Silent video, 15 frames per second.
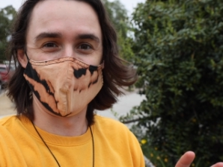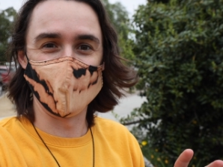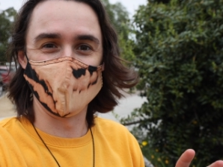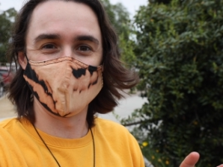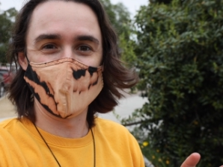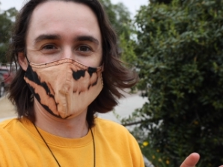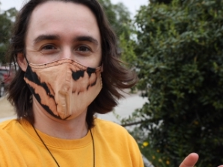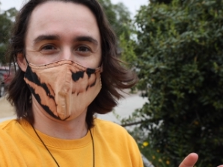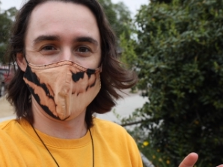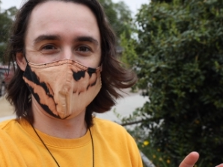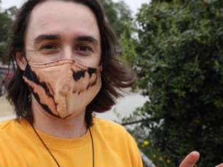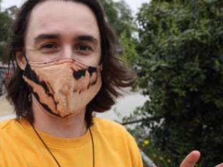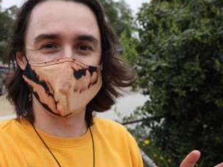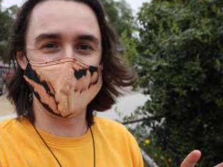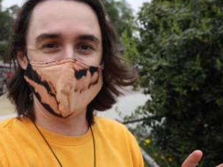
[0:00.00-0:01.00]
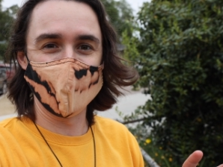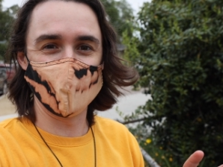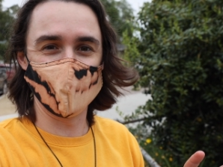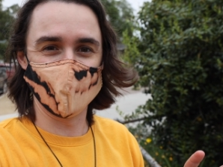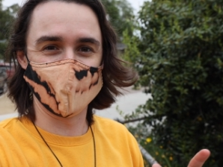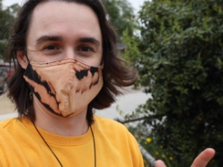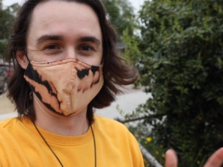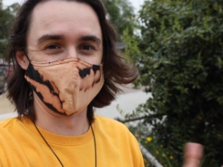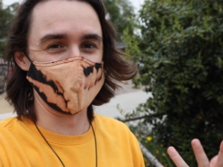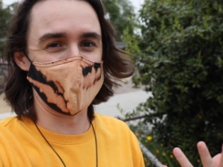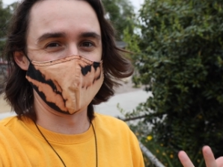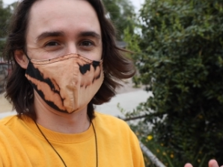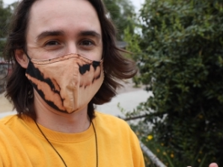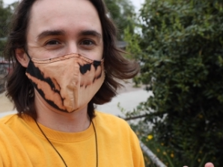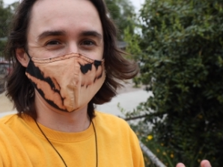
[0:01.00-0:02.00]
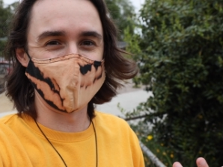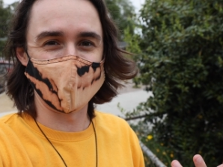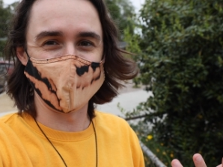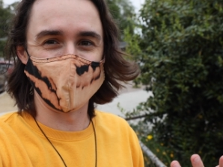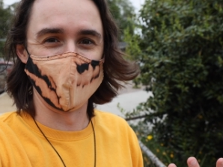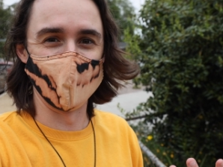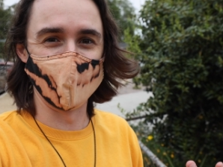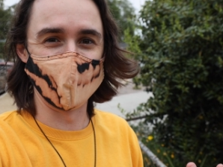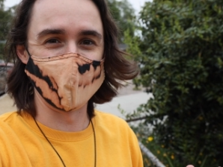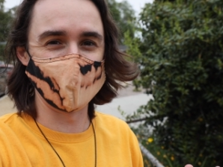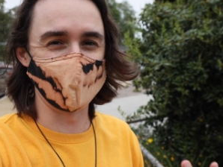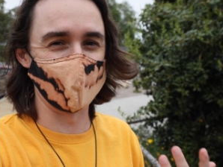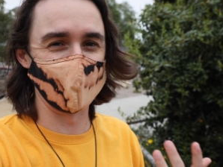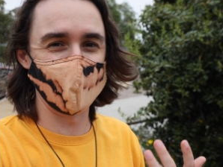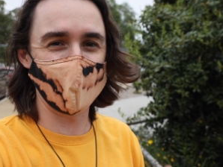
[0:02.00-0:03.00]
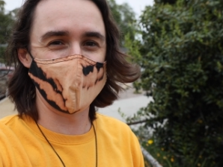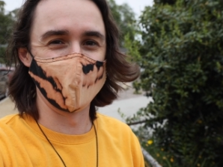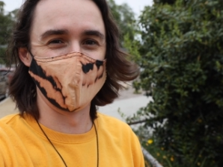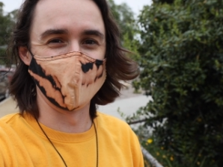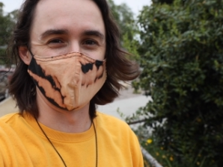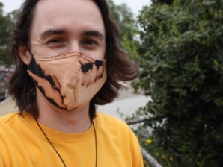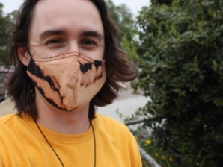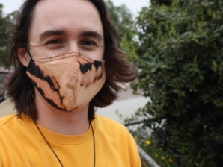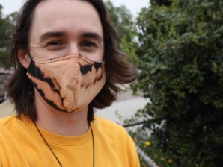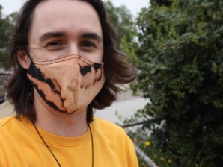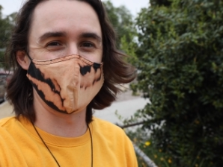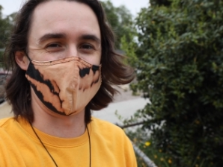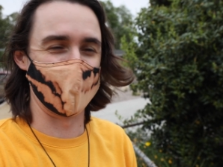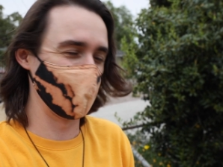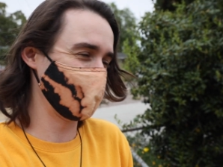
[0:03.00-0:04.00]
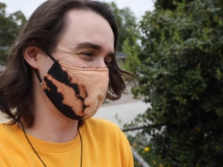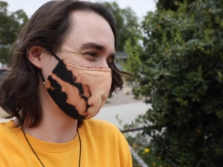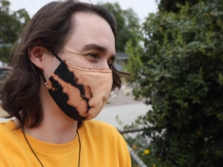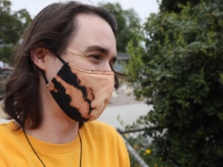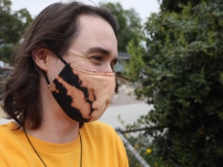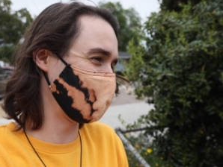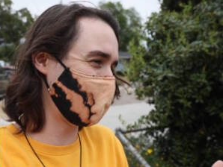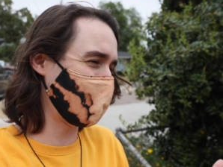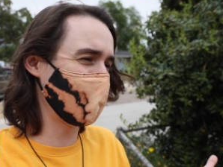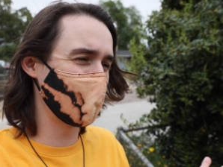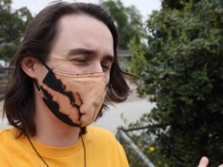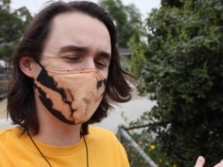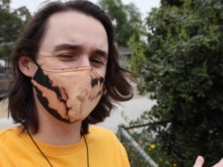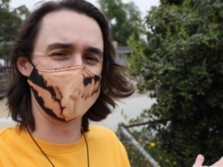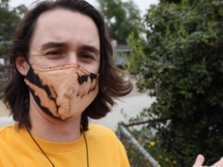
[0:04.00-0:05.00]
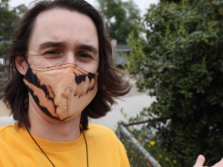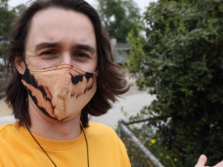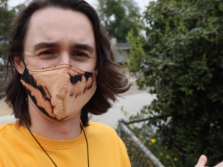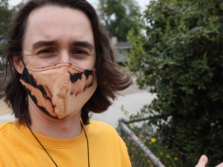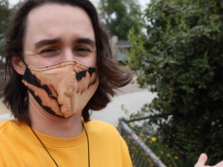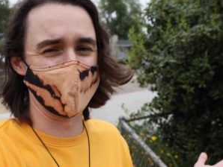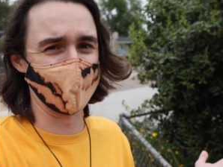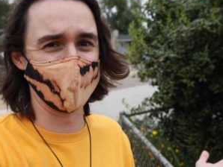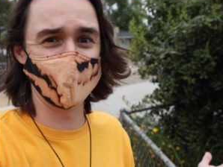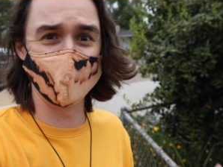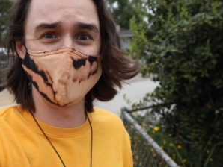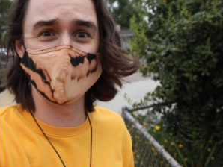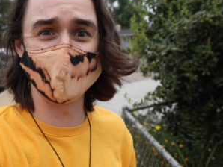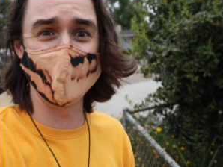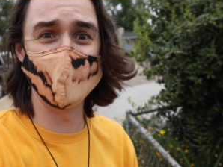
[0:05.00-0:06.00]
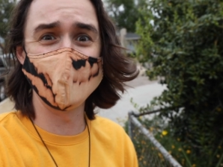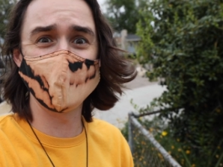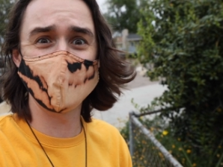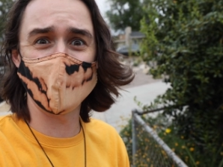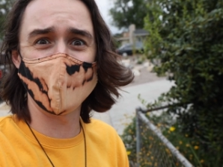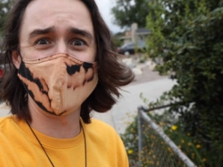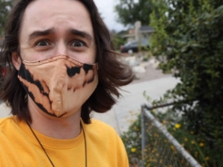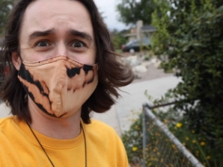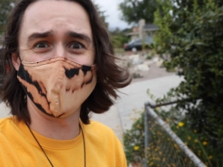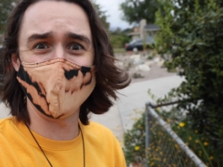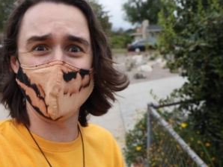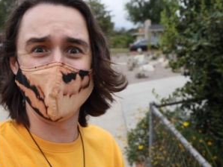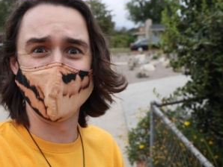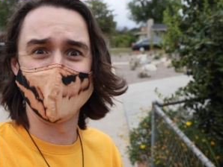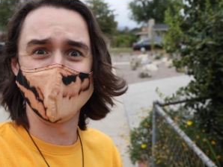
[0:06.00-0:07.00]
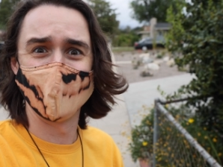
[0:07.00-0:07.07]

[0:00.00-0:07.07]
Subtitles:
Can you see warping on the edges? Because I'm not exactly holding this particularly steady. I'm just kind of casually holding it. And also this lens is very heavy. And now